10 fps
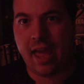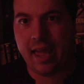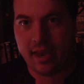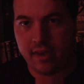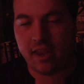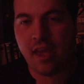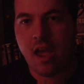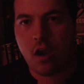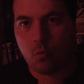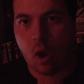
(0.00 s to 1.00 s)
and
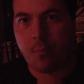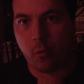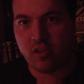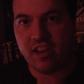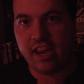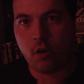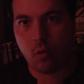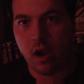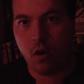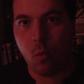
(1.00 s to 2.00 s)
Robert De
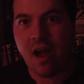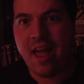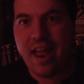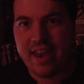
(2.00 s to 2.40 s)
Niro.